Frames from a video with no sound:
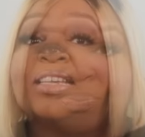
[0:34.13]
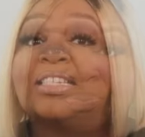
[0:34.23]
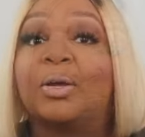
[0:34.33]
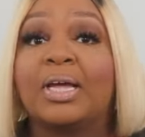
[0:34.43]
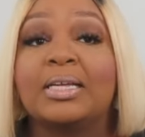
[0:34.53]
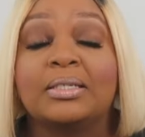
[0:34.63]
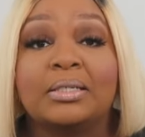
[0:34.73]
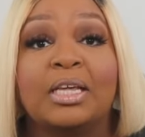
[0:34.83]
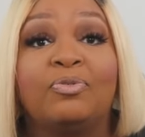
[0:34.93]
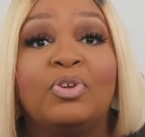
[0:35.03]
So
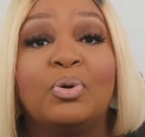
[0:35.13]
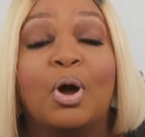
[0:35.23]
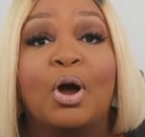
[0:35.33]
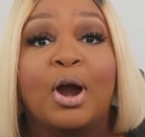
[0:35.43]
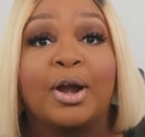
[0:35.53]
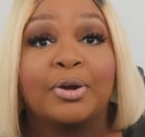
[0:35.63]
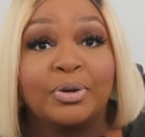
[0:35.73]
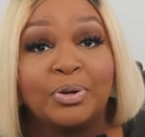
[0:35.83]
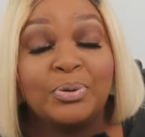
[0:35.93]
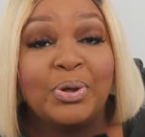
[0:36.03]
cousins, if you are
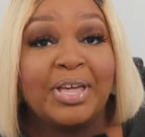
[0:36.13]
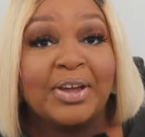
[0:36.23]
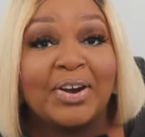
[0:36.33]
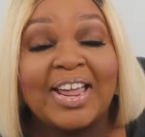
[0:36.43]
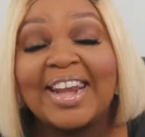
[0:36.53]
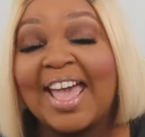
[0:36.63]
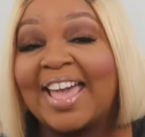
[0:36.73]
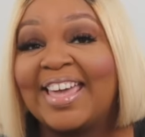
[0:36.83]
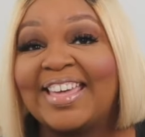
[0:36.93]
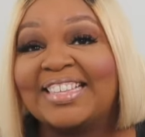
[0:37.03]
new here, and
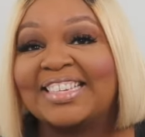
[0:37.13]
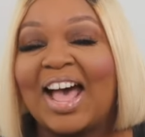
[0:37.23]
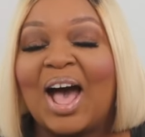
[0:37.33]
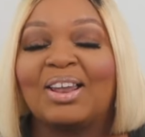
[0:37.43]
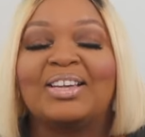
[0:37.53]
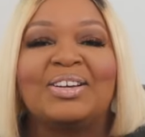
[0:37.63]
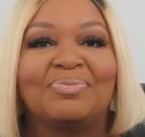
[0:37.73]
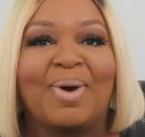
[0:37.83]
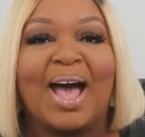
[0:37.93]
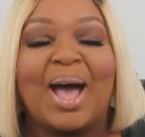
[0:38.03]
hey to all
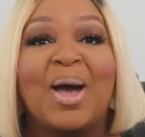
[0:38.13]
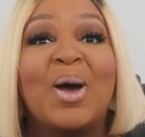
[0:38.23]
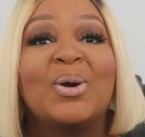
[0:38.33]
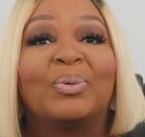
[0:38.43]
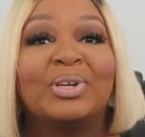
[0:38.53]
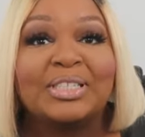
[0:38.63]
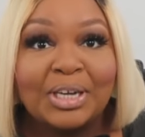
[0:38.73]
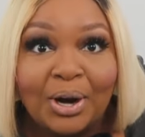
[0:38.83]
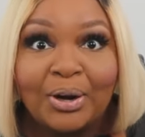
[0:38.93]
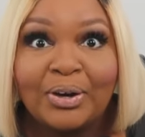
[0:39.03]
of my
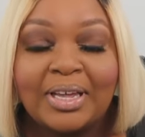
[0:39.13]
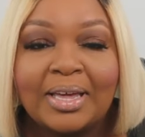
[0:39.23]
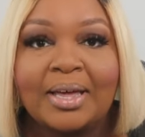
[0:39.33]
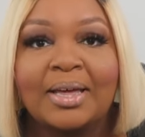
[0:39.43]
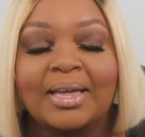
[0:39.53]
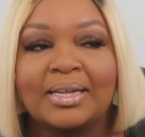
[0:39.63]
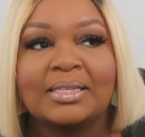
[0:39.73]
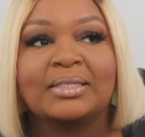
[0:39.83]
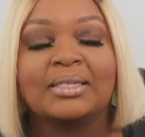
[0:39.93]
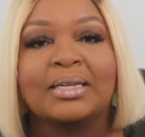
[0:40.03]
returning
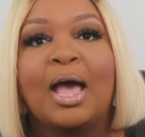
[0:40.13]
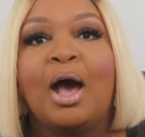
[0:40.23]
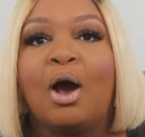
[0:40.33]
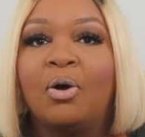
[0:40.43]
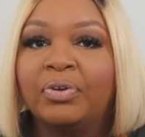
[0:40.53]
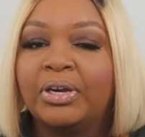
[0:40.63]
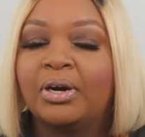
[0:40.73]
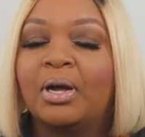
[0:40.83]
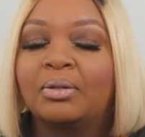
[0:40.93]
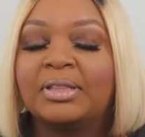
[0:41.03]
cousins, over
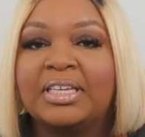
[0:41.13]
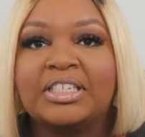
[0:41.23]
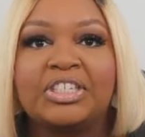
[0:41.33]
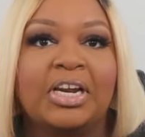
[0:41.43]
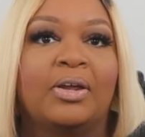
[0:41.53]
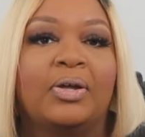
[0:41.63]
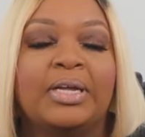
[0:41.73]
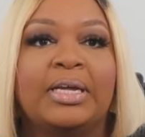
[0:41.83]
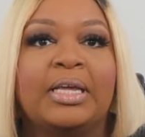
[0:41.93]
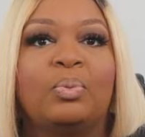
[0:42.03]
here on this channel,
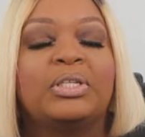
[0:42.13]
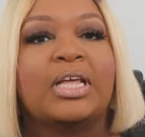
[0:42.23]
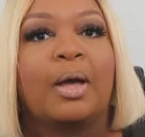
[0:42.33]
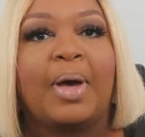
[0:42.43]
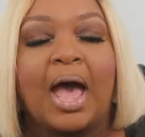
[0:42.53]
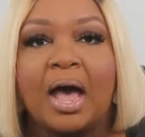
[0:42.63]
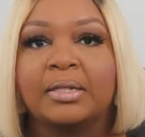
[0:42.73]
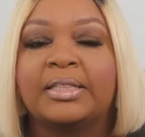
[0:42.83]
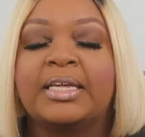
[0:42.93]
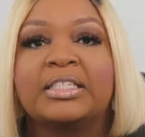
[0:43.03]
honey, we talk about
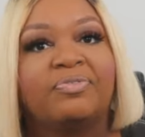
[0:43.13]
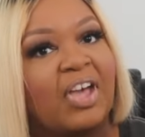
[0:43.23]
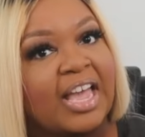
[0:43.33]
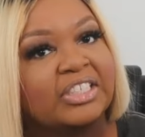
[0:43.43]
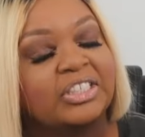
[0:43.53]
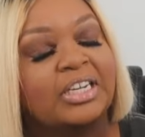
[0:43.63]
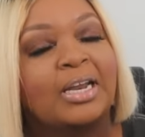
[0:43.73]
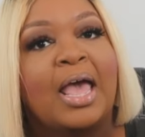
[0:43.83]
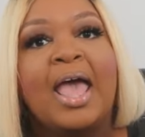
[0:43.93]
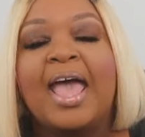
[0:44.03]
all things fashion